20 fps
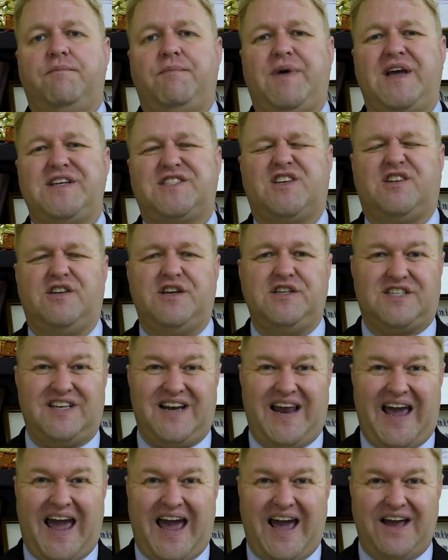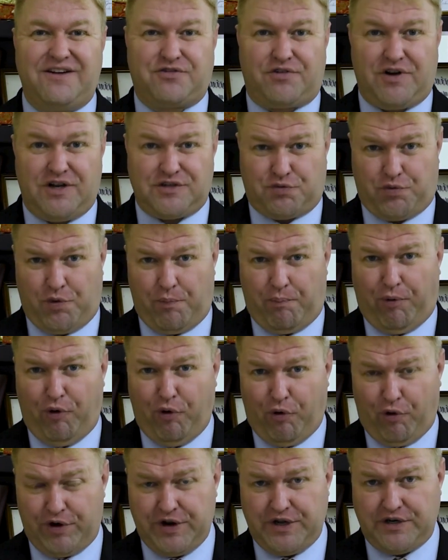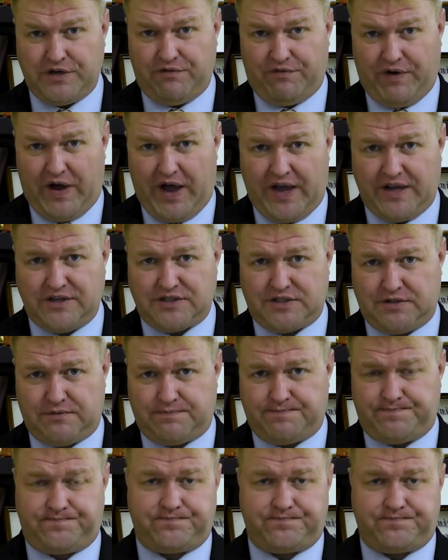Basically, it's an address reporting device